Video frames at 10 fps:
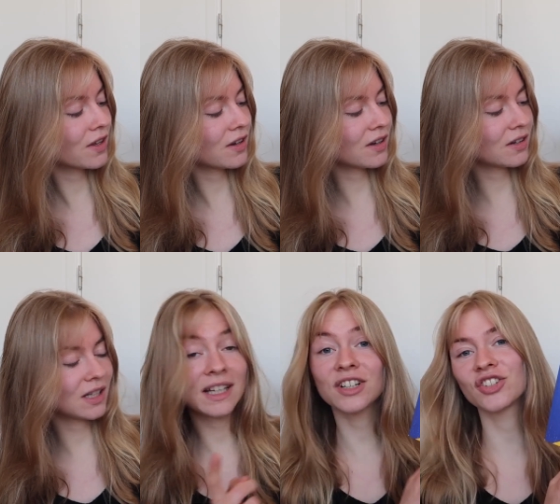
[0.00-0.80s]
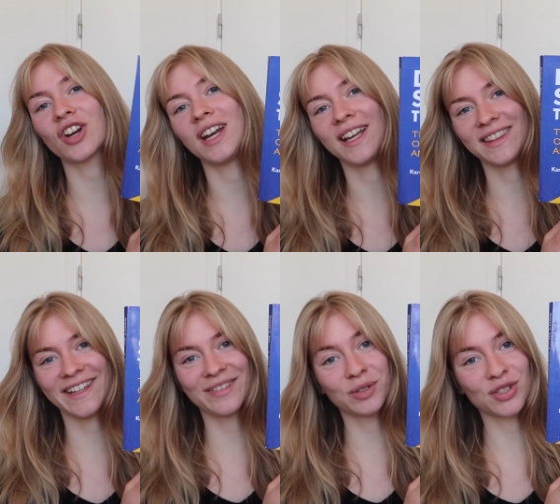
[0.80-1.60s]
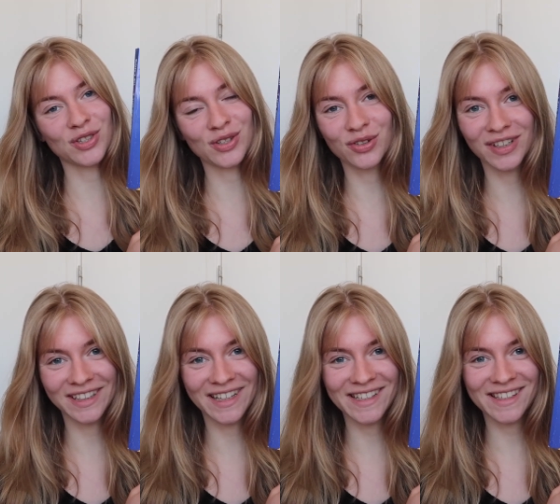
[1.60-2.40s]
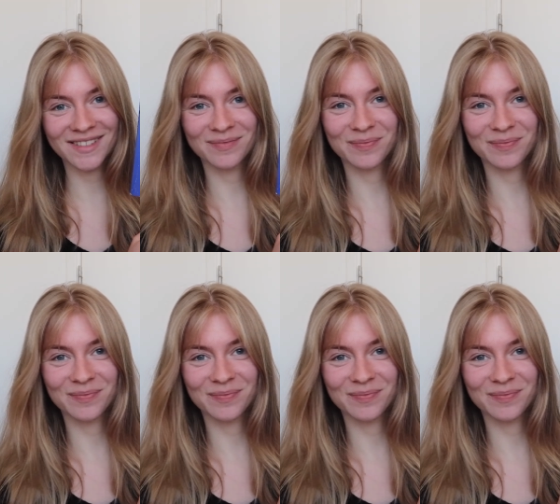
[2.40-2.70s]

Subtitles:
the clicker training at the end, which is also really nice.